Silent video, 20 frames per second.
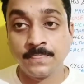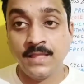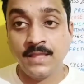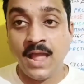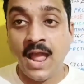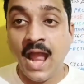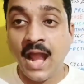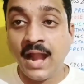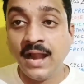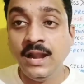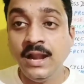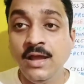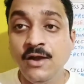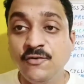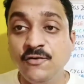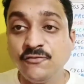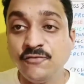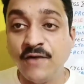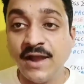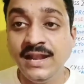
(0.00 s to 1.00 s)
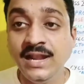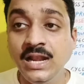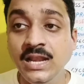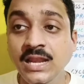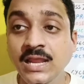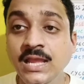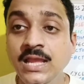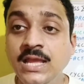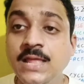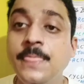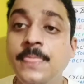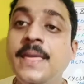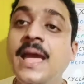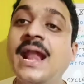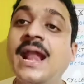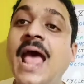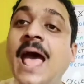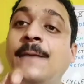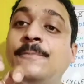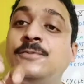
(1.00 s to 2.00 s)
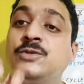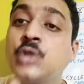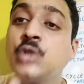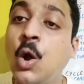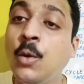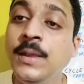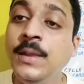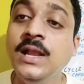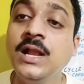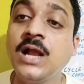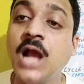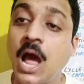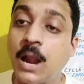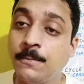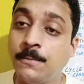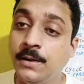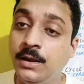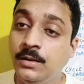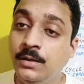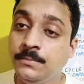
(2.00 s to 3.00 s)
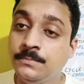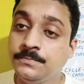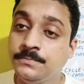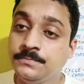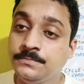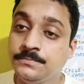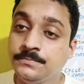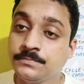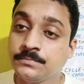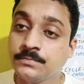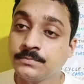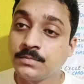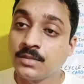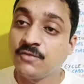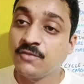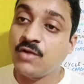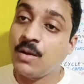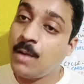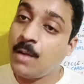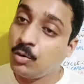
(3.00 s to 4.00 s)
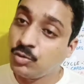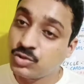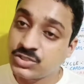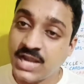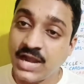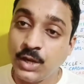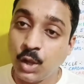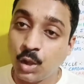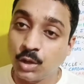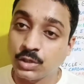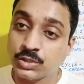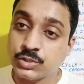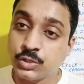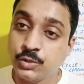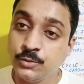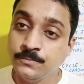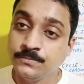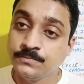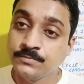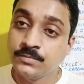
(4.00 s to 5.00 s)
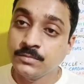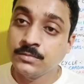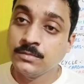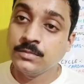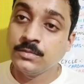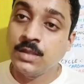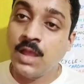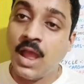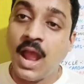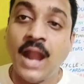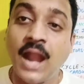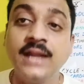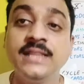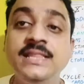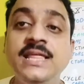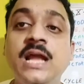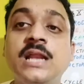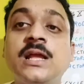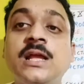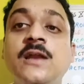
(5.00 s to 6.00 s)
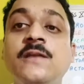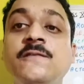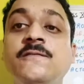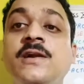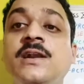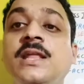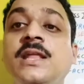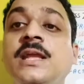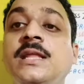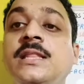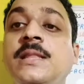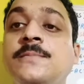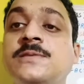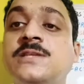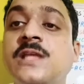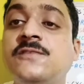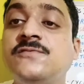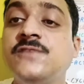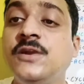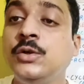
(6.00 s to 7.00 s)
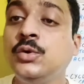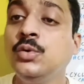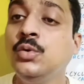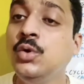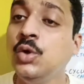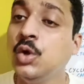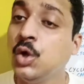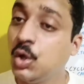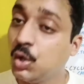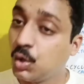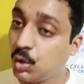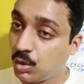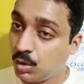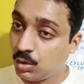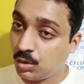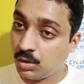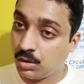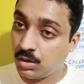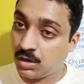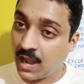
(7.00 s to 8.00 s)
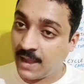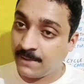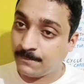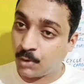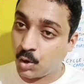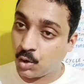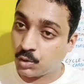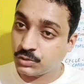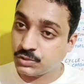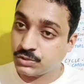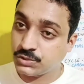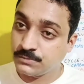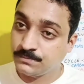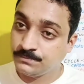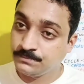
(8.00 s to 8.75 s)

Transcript: And finally, they are absorbing carbon from outside also and they are converting themselves into lime rocks.